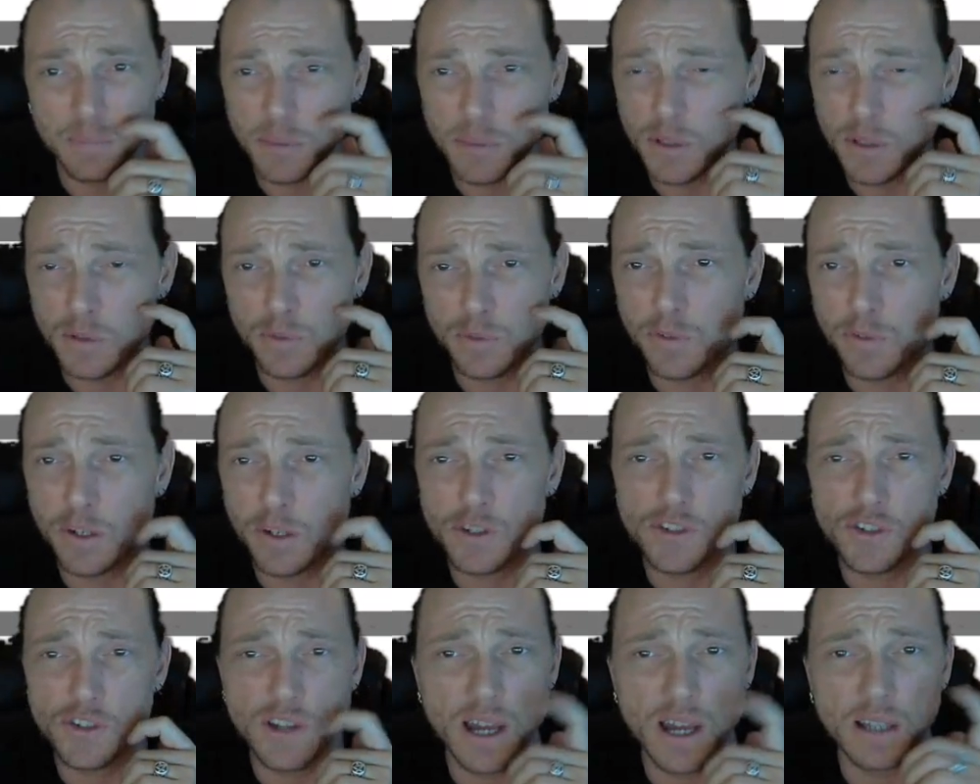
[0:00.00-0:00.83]
Beautiful
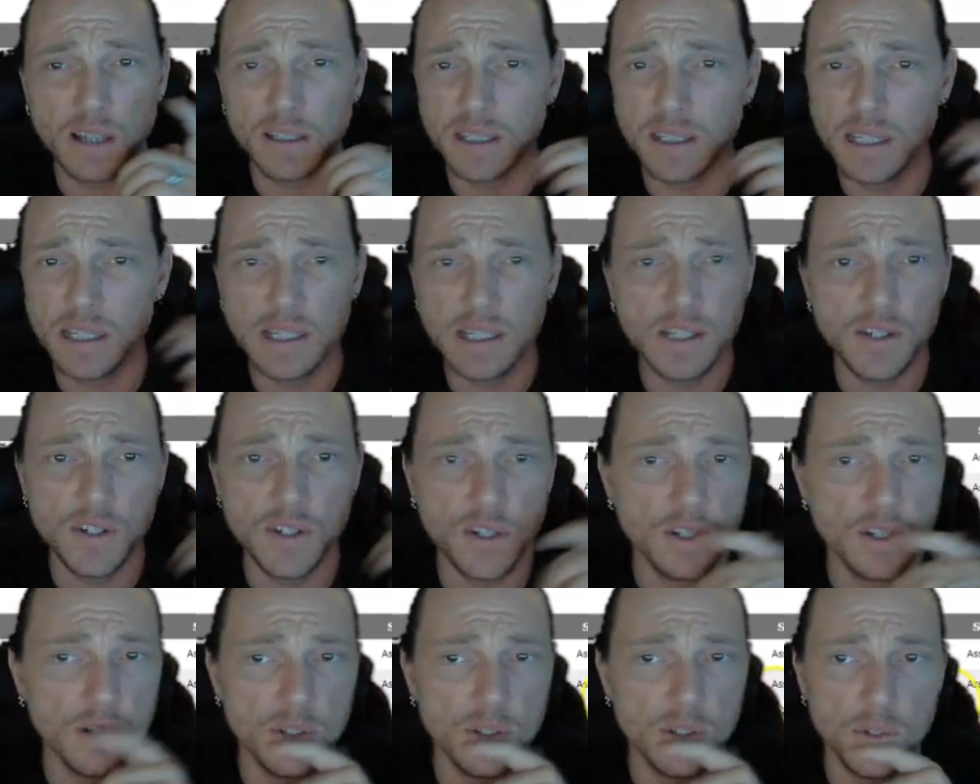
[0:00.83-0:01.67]
functionality, easy
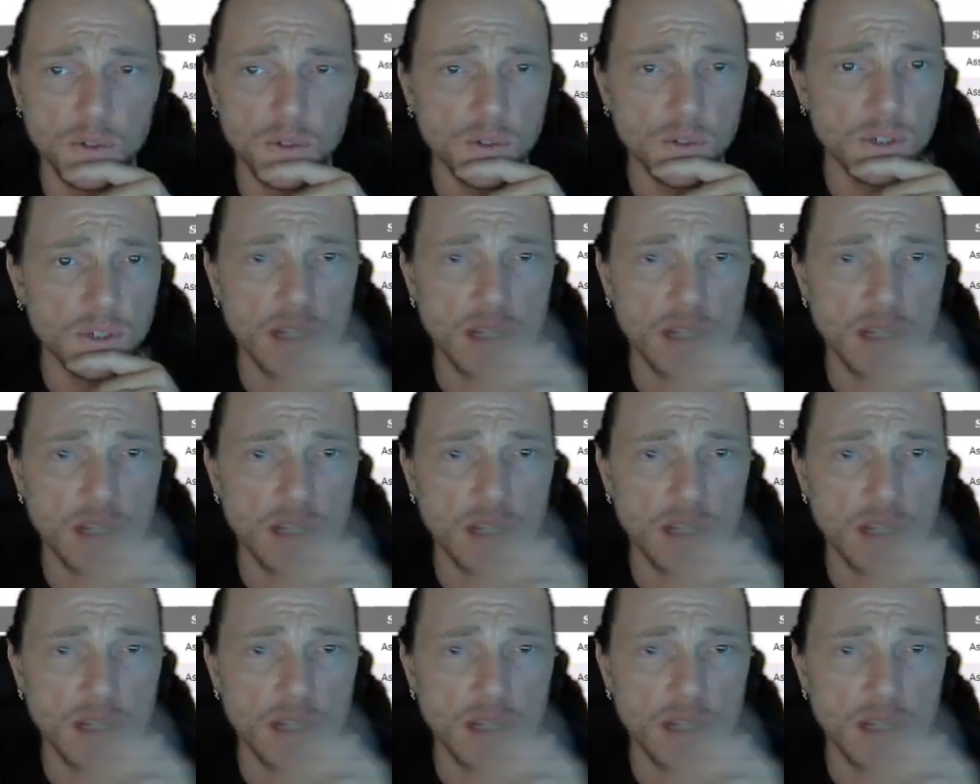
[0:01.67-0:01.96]
to use,